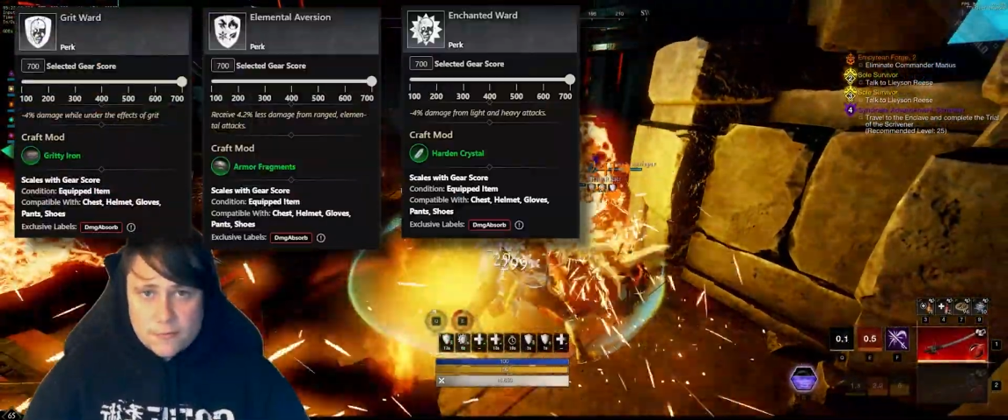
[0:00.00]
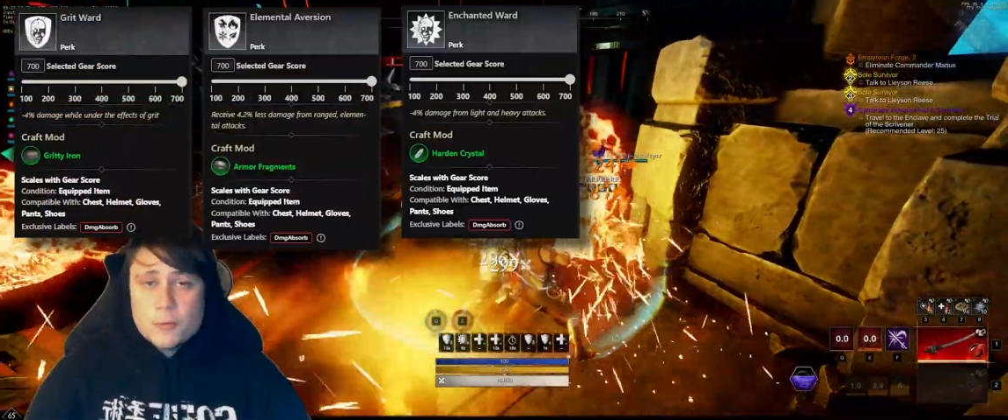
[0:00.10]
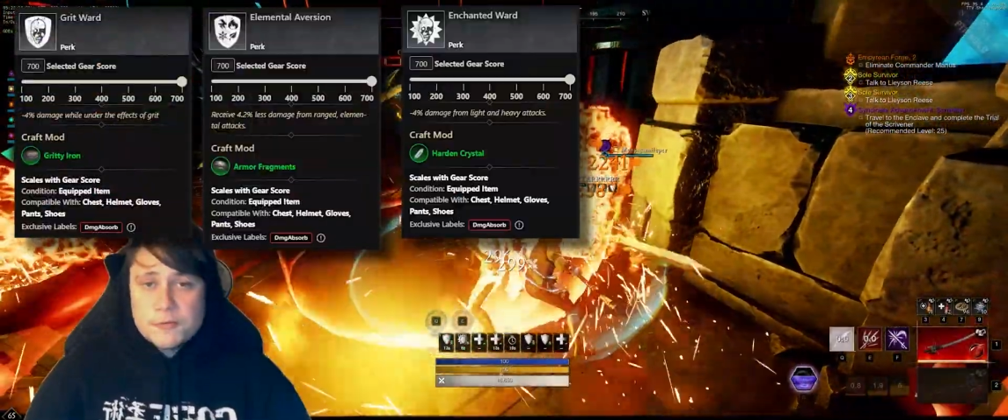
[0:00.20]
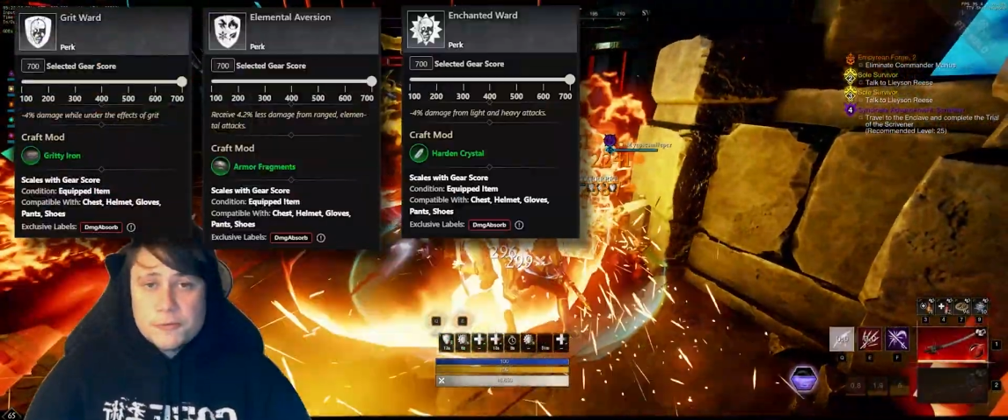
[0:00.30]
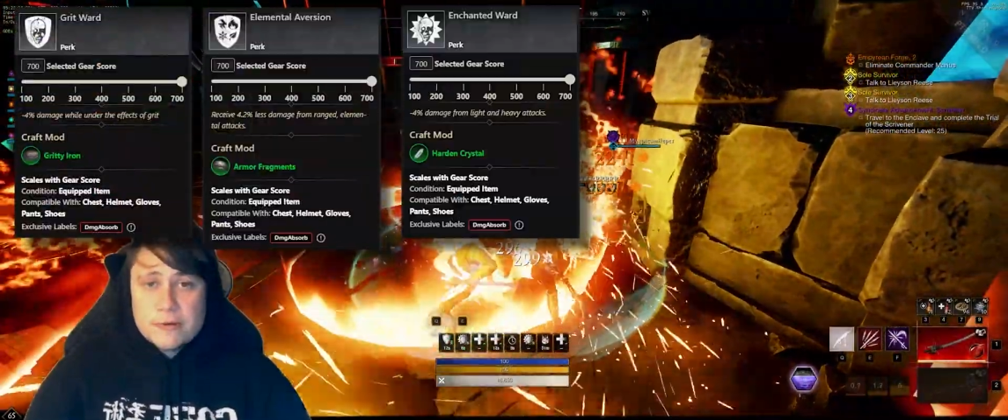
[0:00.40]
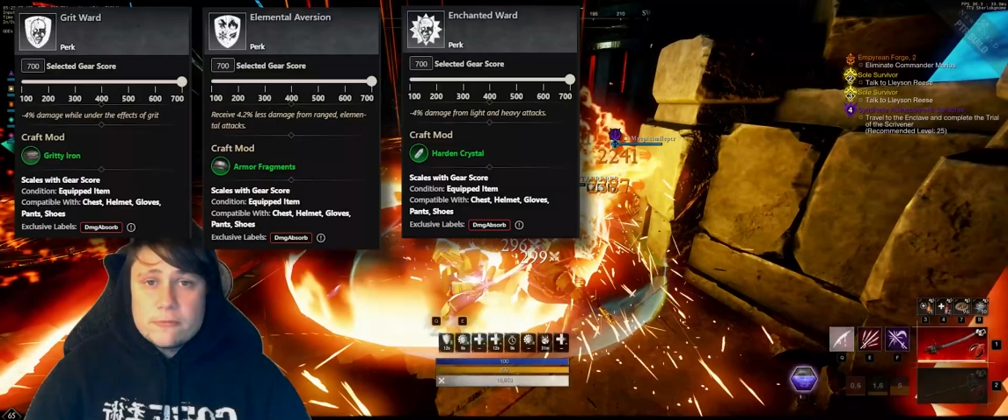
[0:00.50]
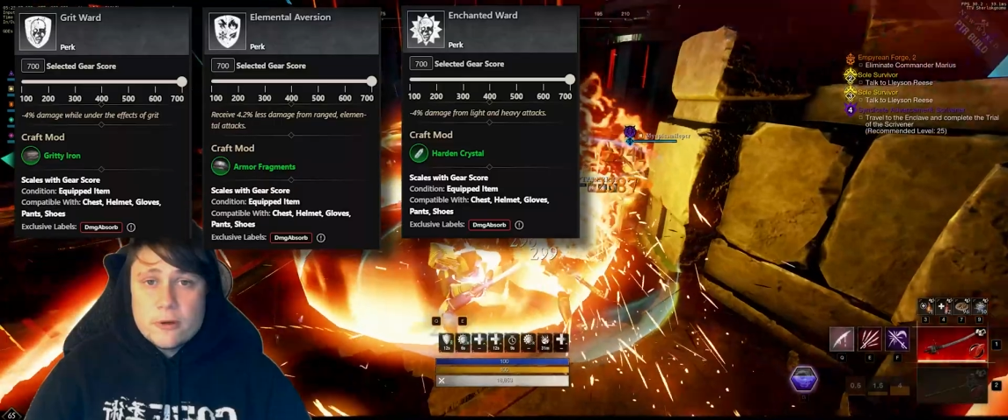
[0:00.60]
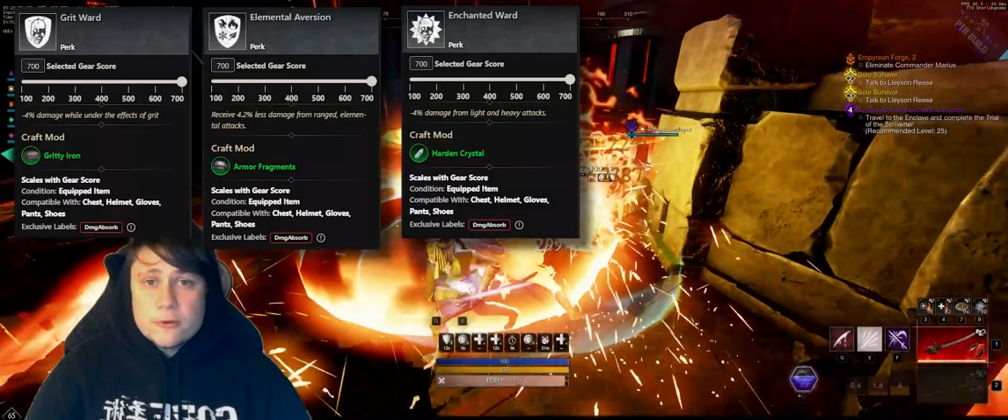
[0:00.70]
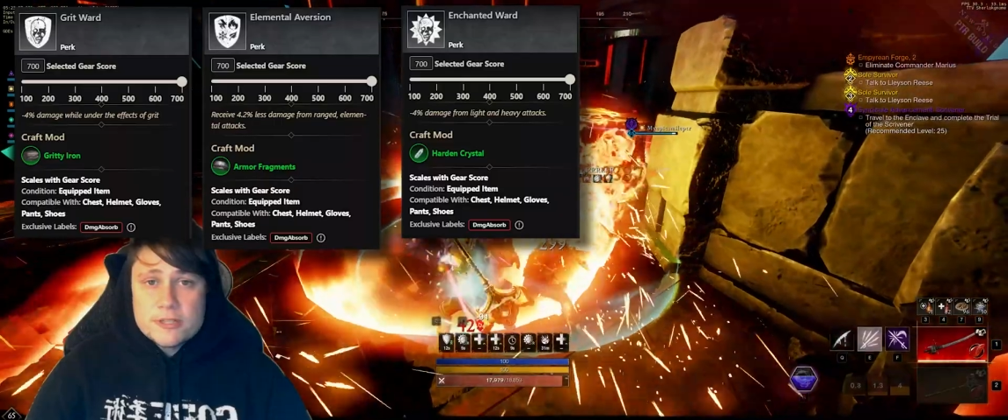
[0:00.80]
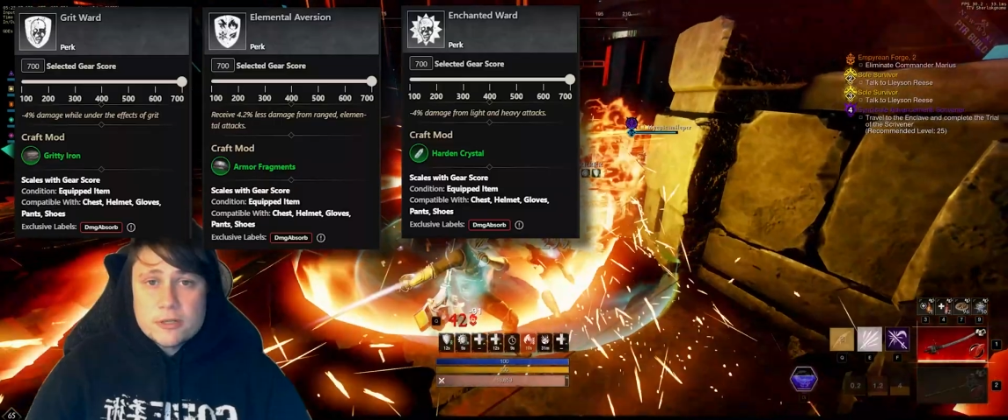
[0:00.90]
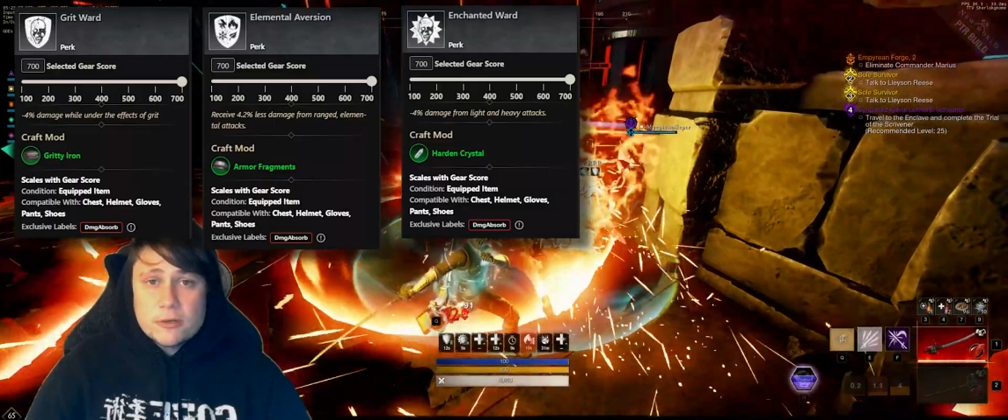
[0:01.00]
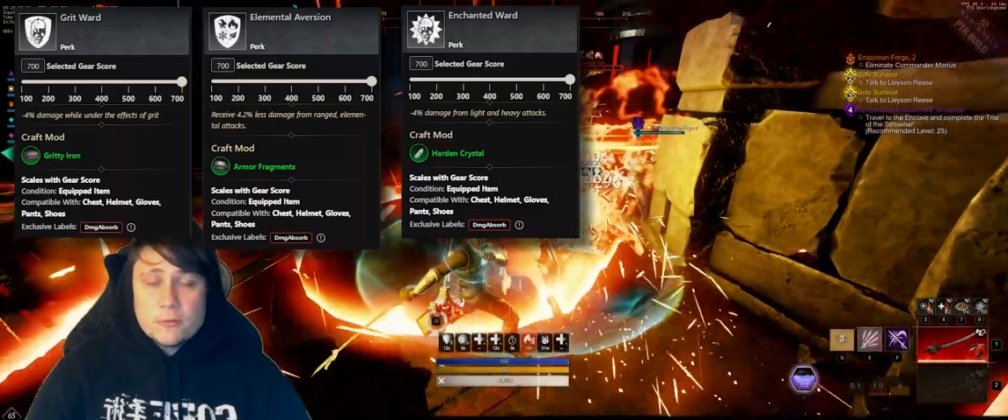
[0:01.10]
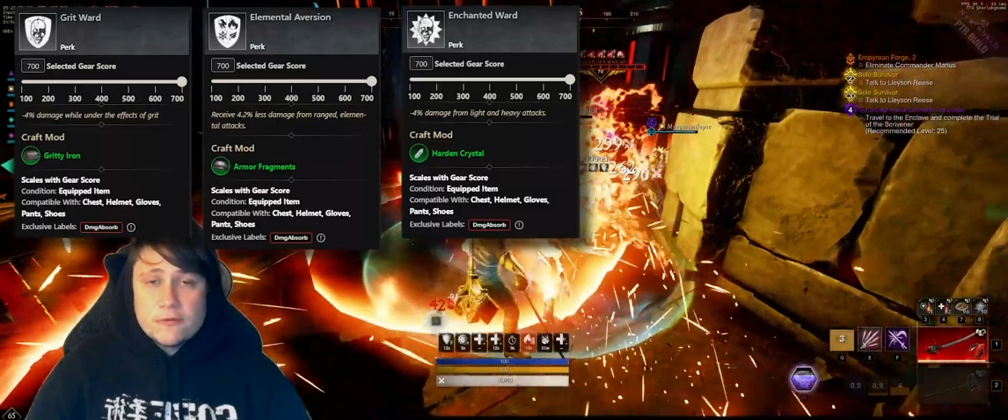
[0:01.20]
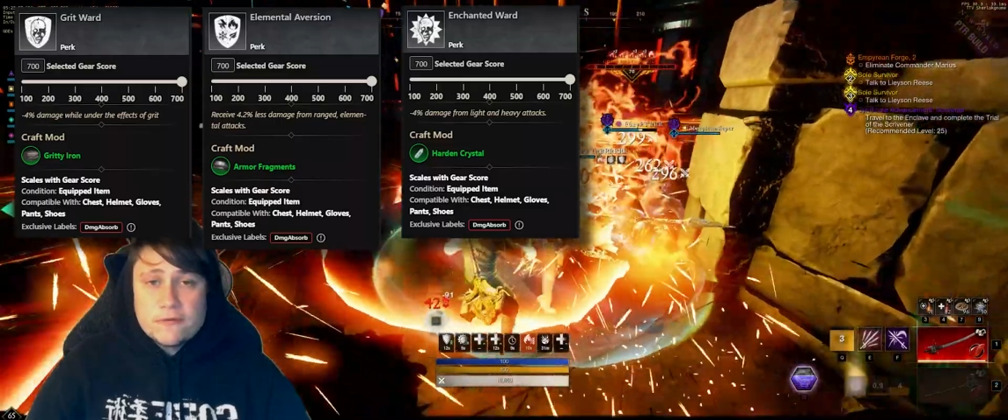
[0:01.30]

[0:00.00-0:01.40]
All 3 roles are going to want